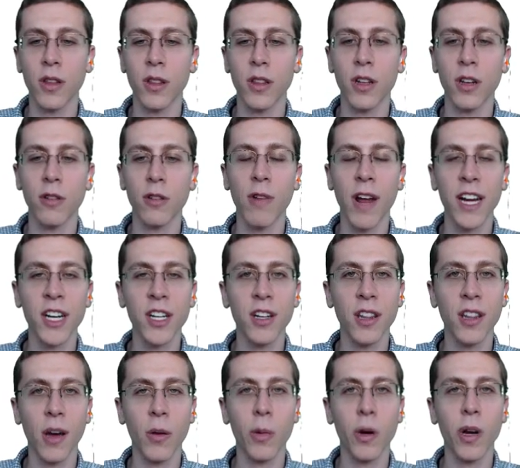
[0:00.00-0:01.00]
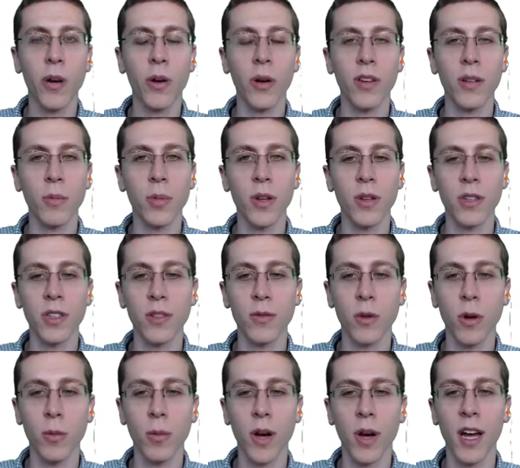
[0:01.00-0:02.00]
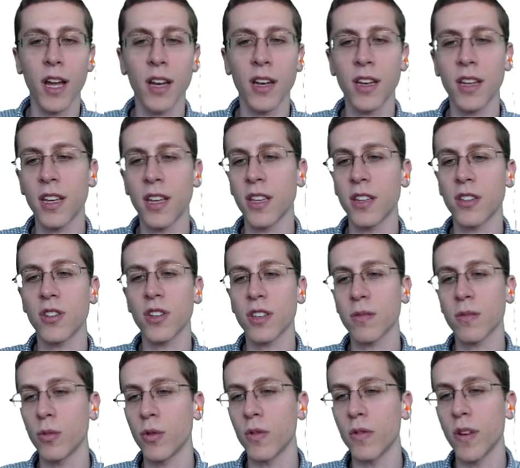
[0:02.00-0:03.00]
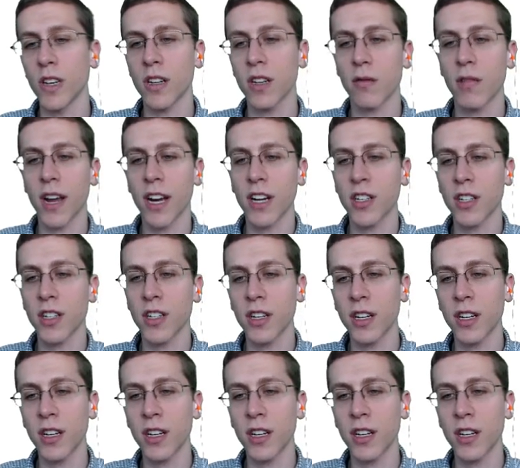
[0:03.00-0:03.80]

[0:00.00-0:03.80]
The direction that we're going to build this robot is just moving direction,